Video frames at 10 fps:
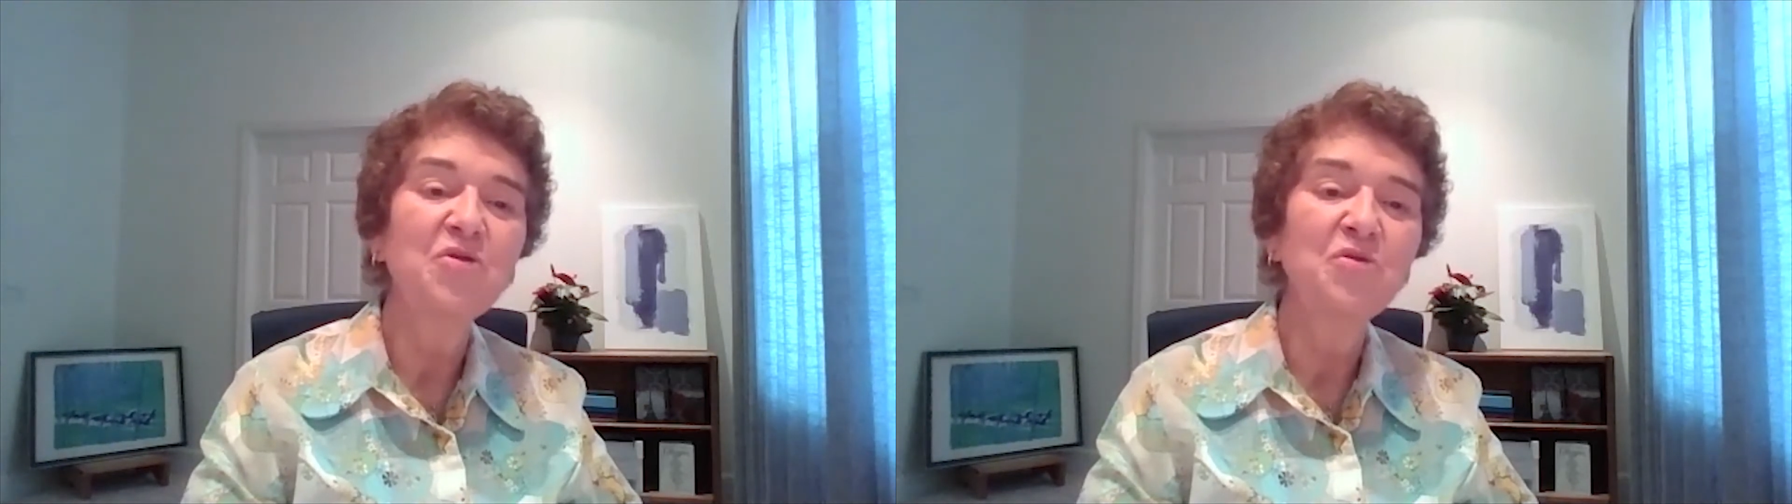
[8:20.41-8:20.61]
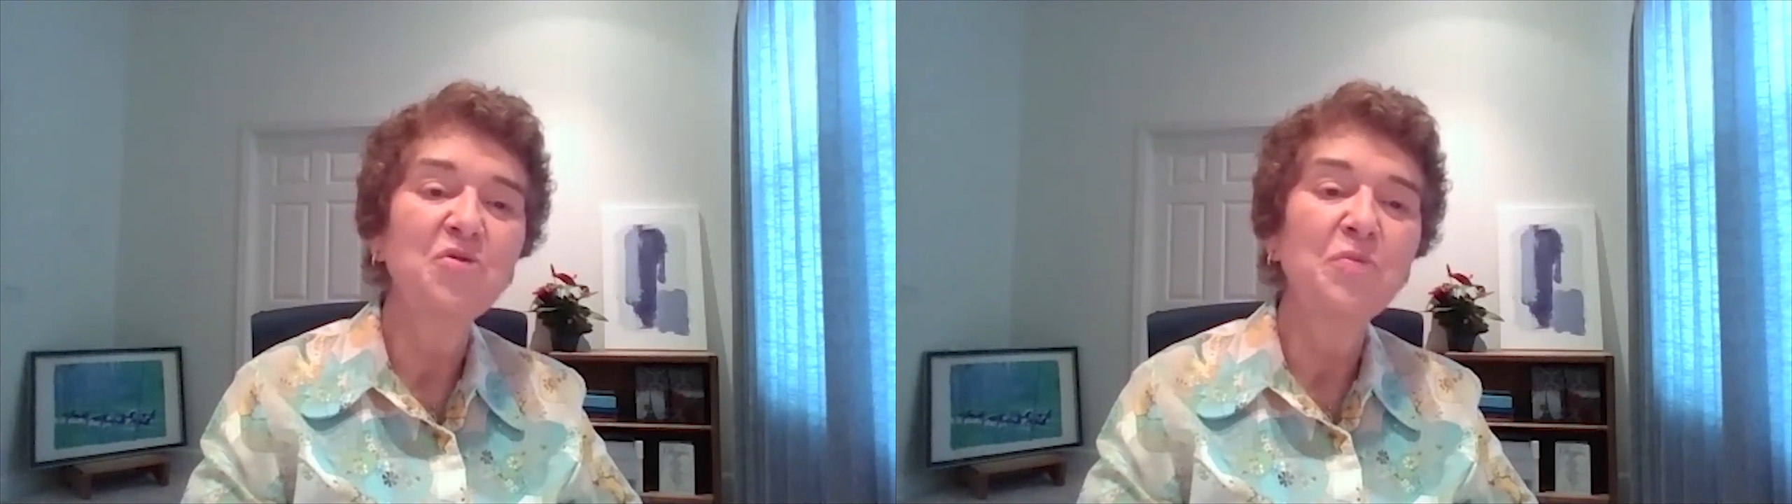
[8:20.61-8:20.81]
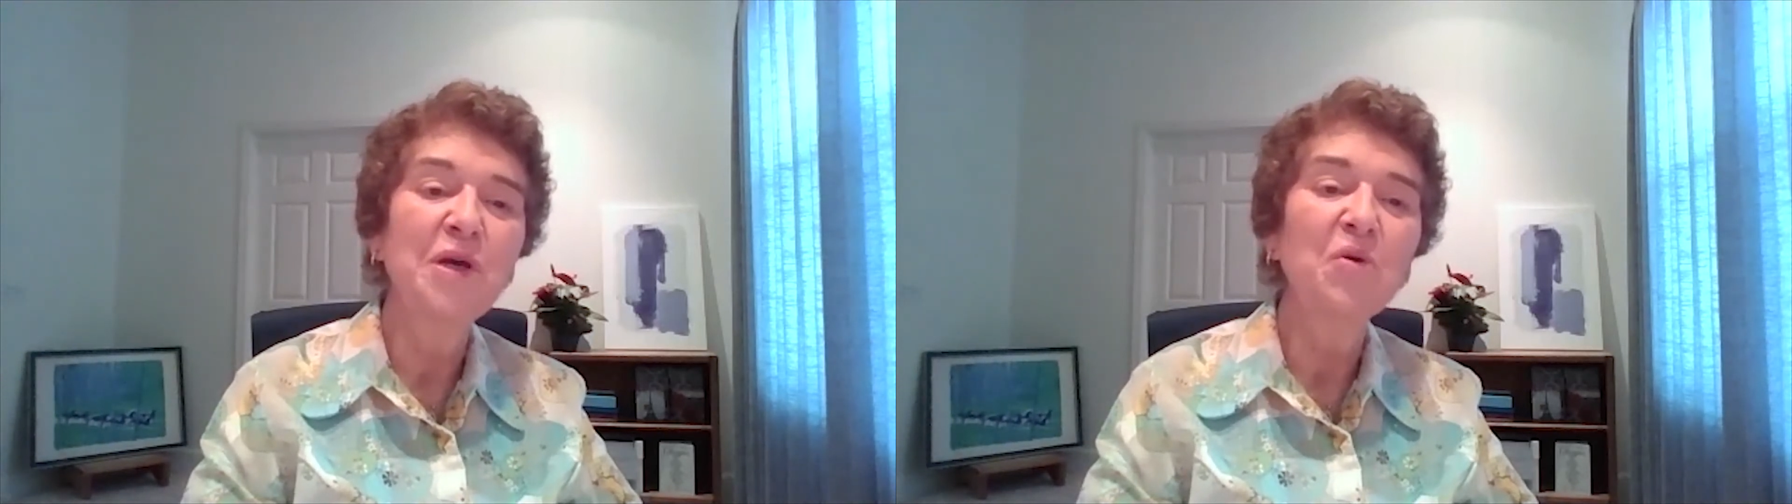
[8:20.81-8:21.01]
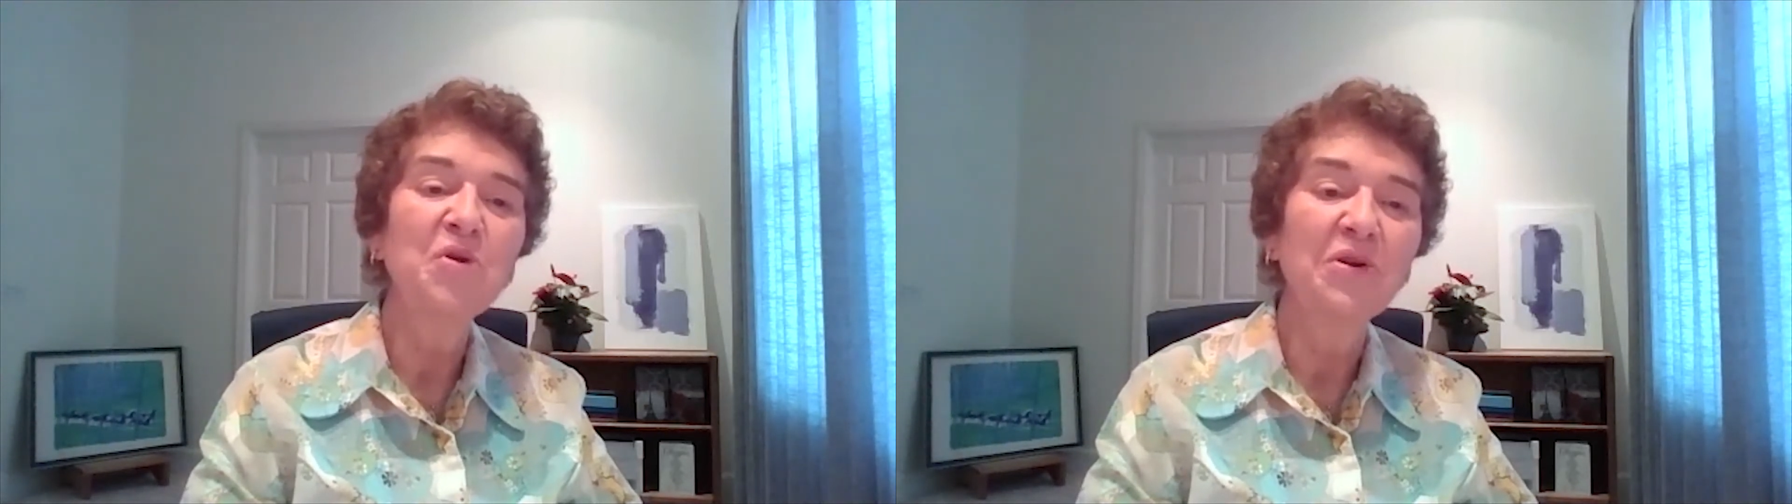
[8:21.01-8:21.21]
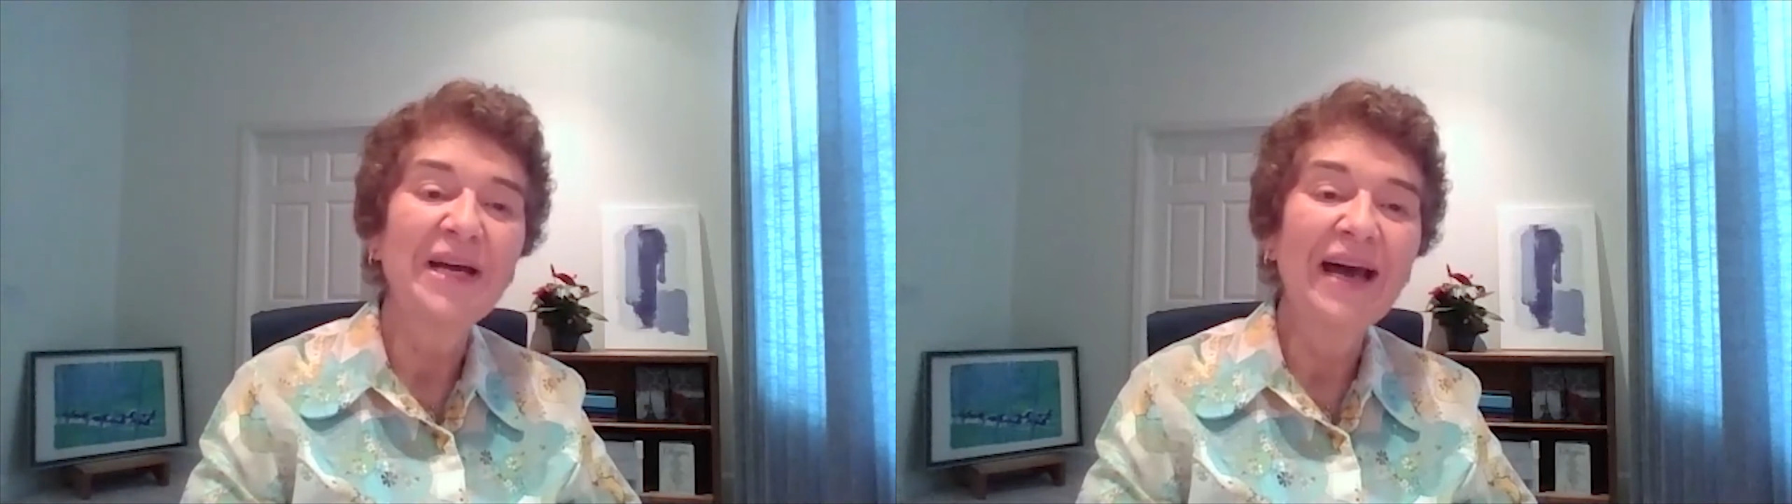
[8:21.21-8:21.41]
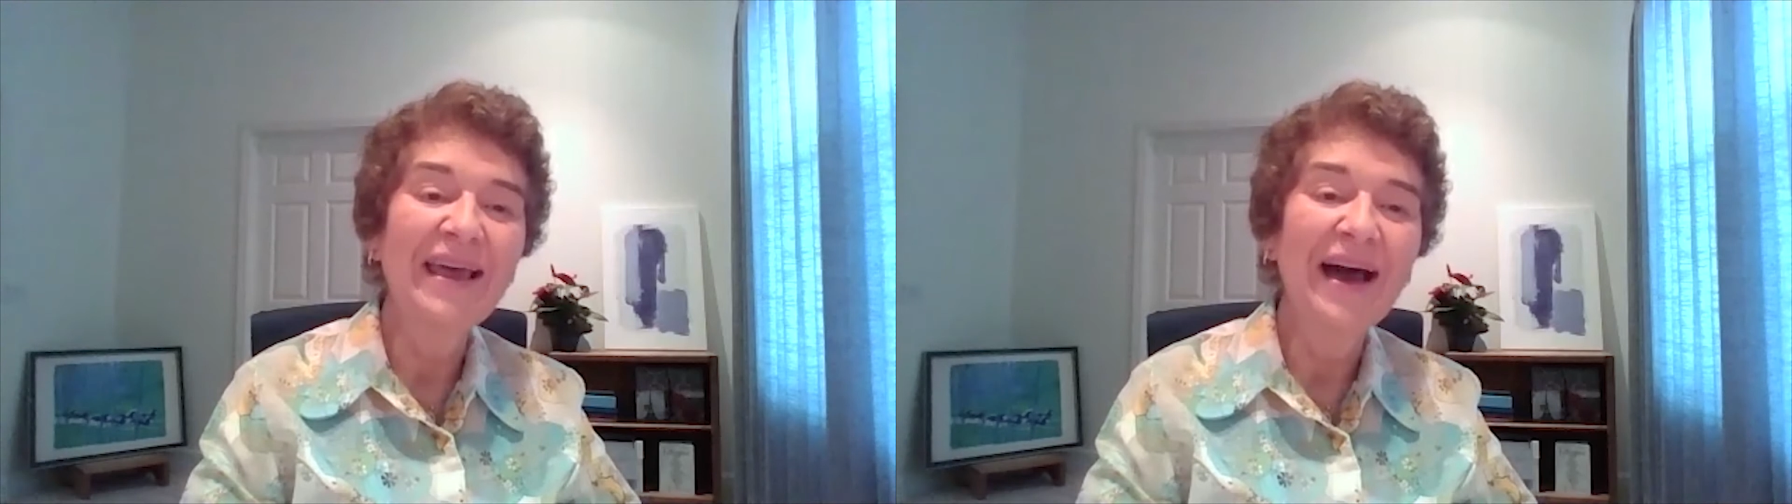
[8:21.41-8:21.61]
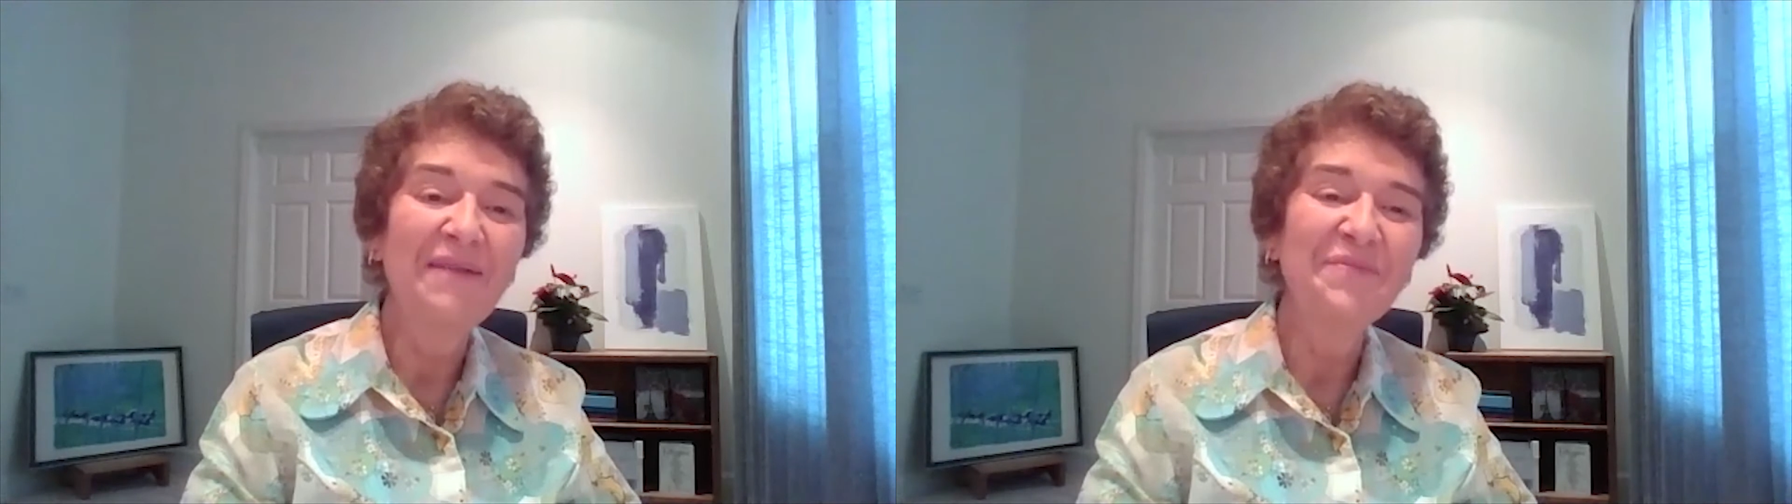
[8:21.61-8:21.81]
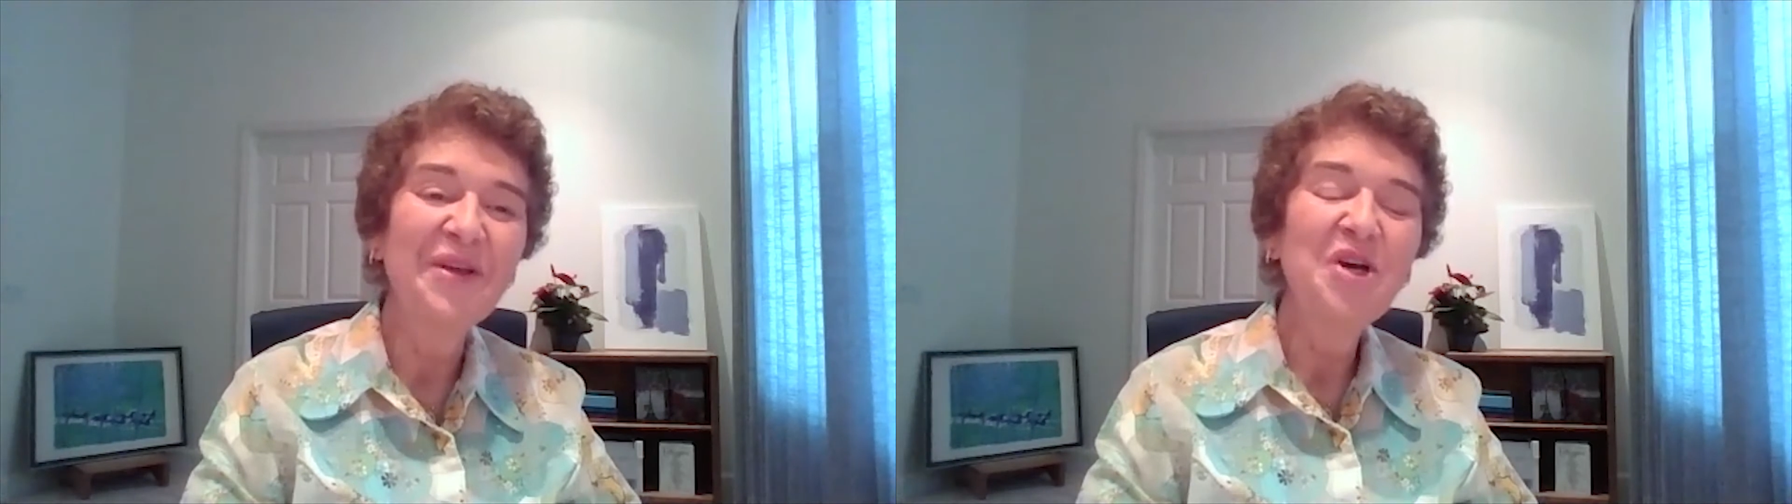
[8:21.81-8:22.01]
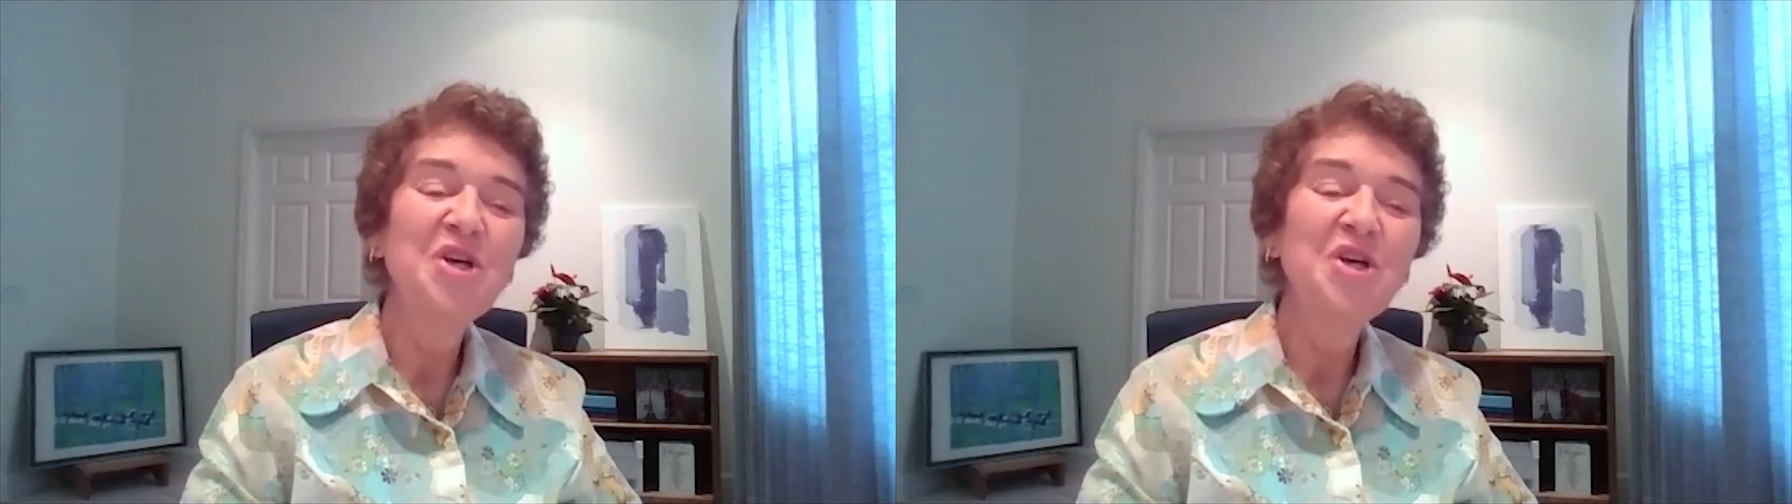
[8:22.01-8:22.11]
to be older than I am.